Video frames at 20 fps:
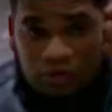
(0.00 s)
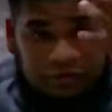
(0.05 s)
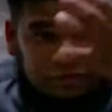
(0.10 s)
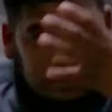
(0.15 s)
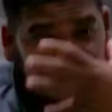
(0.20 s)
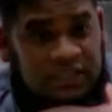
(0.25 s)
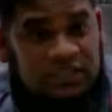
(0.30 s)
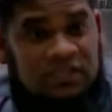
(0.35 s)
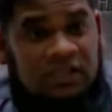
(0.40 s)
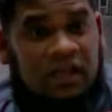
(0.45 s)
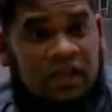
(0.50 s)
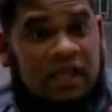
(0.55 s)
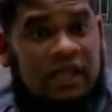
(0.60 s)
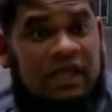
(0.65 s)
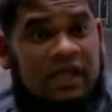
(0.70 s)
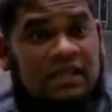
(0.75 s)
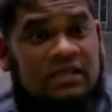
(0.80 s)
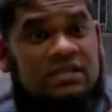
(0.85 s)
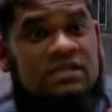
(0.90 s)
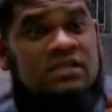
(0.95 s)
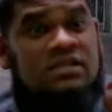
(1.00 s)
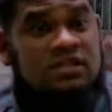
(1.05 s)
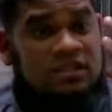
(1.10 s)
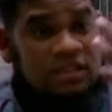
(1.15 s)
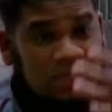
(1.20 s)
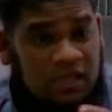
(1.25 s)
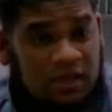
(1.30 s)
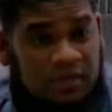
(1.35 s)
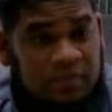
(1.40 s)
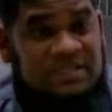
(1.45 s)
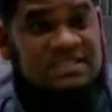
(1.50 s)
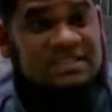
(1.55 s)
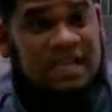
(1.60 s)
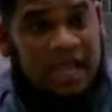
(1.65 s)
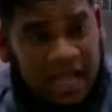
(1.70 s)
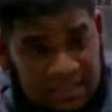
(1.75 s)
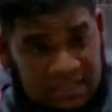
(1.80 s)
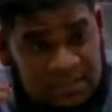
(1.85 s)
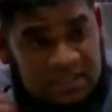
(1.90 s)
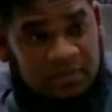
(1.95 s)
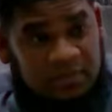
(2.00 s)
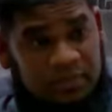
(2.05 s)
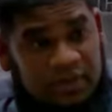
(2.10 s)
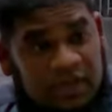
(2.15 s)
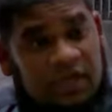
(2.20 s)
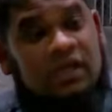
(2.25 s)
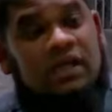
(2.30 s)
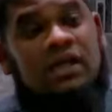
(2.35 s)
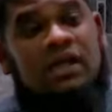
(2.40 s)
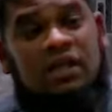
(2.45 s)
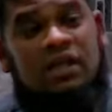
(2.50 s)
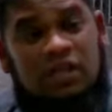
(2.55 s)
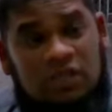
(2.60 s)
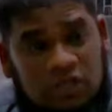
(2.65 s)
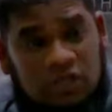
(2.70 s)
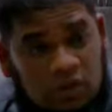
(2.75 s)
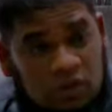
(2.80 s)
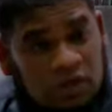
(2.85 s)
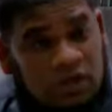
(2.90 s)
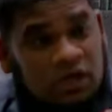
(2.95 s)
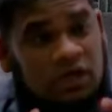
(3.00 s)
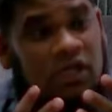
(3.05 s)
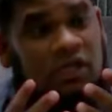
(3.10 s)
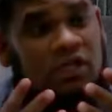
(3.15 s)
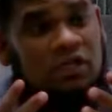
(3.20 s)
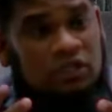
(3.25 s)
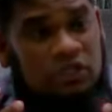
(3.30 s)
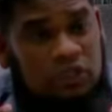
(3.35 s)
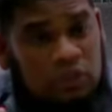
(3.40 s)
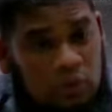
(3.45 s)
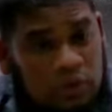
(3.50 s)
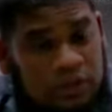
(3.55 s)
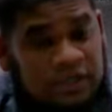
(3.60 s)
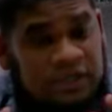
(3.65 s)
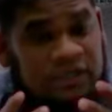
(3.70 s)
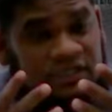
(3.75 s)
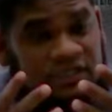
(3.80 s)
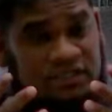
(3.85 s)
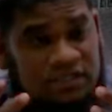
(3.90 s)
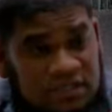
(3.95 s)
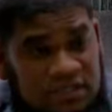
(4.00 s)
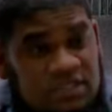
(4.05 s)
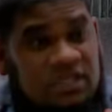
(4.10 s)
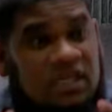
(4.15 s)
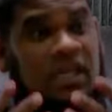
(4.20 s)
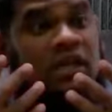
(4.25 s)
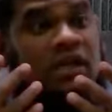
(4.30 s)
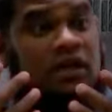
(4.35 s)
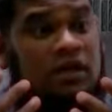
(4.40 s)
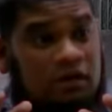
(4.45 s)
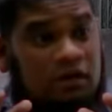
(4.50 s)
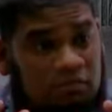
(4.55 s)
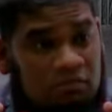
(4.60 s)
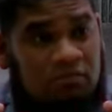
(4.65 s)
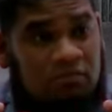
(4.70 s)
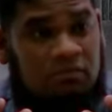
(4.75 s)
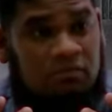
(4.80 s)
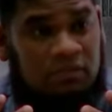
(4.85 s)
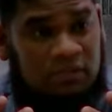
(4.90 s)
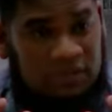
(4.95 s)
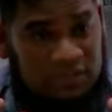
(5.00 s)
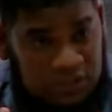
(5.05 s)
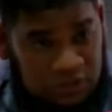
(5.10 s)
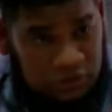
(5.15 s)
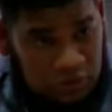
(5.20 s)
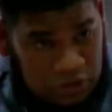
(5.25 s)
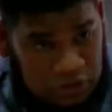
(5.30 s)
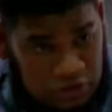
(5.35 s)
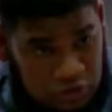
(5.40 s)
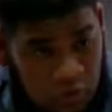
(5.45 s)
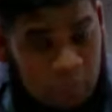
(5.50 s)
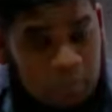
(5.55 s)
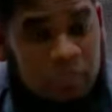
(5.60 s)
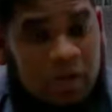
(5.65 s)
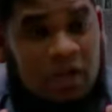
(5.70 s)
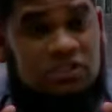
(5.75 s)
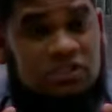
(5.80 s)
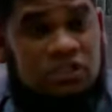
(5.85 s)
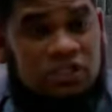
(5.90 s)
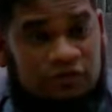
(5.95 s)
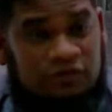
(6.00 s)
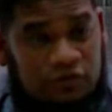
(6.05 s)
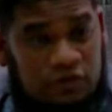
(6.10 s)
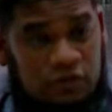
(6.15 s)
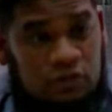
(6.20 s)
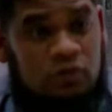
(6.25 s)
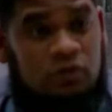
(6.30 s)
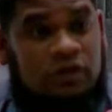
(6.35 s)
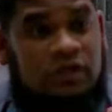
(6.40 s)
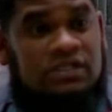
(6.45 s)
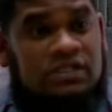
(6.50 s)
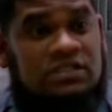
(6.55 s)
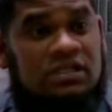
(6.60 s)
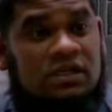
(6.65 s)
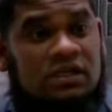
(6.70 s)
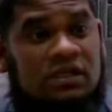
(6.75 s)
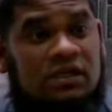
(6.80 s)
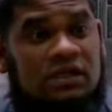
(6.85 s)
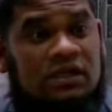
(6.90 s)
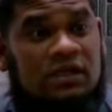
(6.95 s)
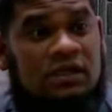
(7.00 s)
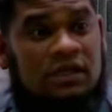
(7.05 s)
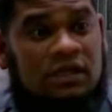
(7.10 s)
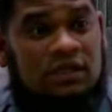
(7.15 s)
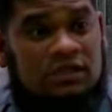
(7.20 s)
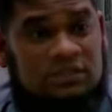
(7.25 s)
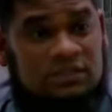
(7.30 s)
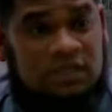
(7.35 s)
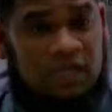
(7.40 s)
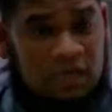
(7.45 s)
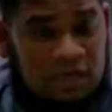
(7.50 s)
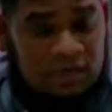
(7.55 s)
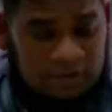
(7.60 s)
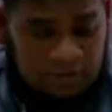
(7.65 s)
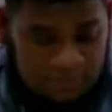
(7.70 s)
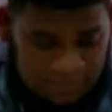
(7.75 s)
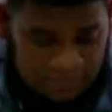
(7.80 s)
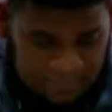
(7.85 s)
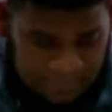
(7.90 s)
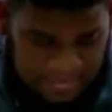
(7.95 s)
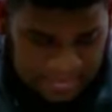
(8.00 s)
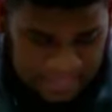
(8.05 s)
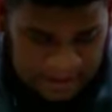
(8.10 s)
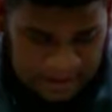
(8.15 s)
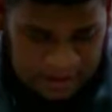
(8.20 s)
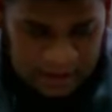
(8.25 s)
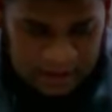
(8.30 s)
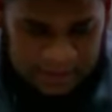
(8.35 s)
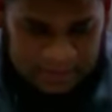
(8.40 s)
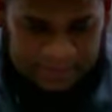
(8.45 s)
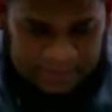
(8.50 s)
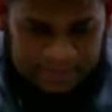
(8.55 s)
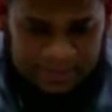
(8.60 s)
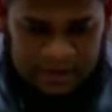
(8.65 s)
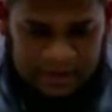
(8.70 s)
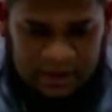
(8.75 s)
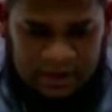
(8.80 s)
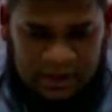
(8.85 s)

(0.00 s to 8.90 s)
all the facial hair is thick, besides the beard, you need to reach the skin. It's compulsory for you to reach the skin. Okay?